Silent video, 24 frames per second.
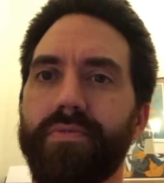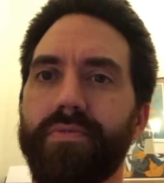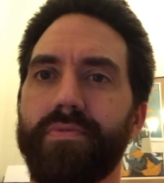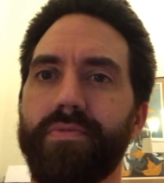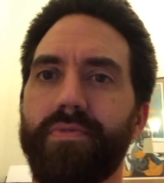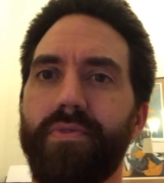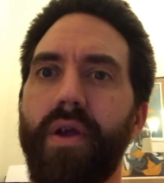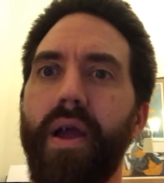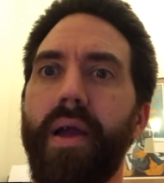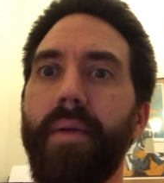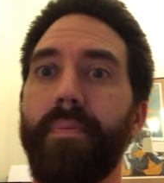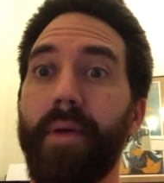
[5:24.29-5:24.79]

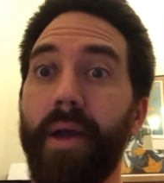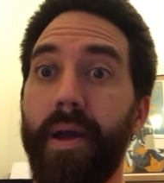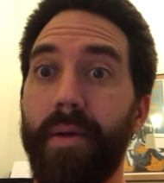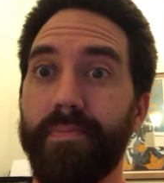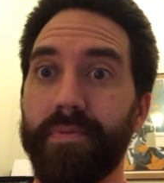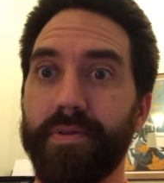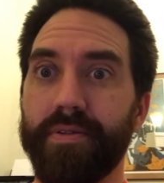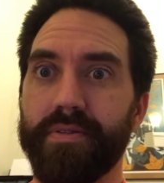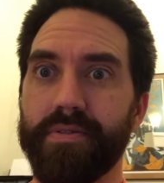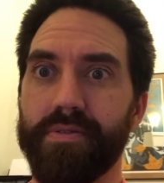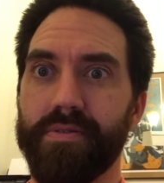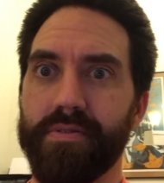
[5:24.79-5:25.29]
Crap
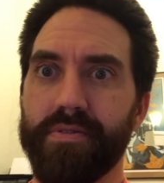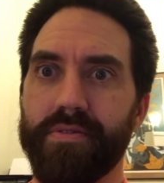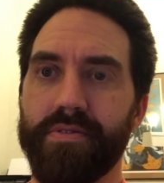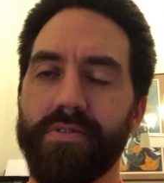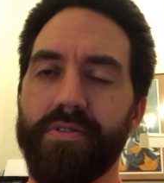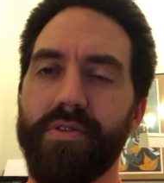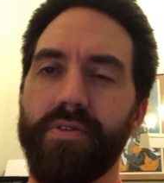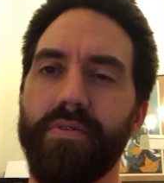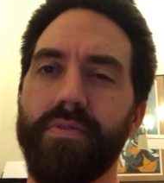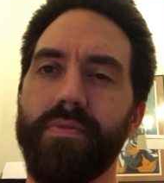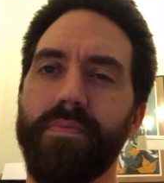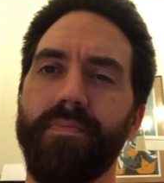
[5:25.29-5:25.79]
happens.
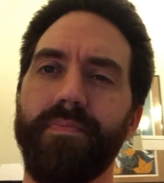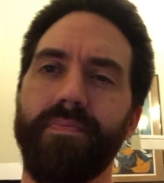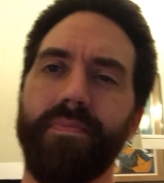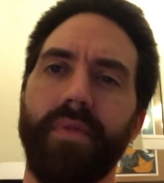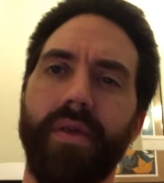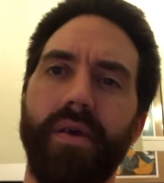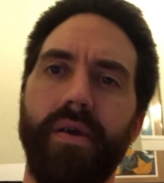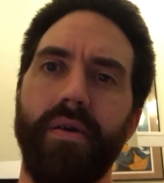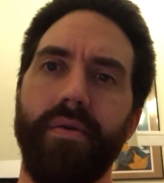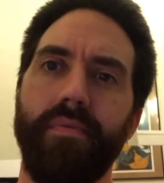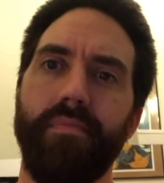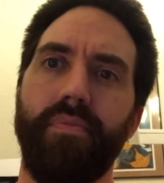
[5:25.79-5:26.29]
So
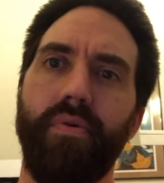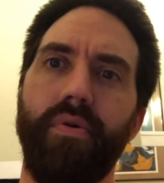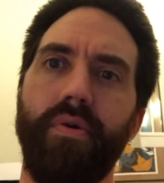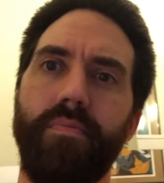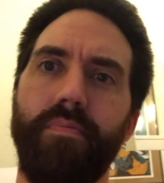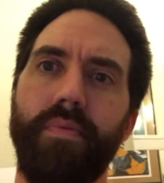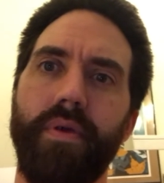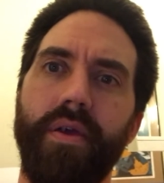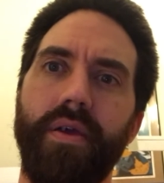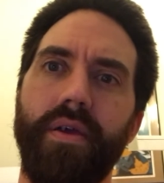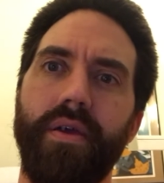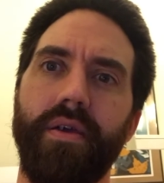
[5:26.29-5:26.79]
point
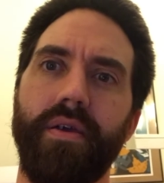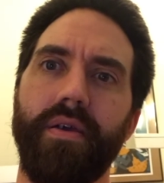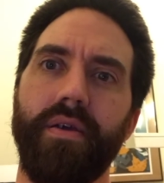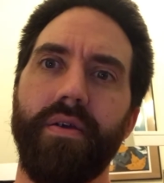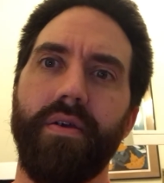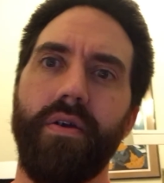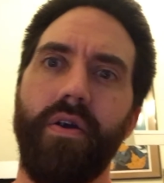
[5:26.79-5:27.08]
being,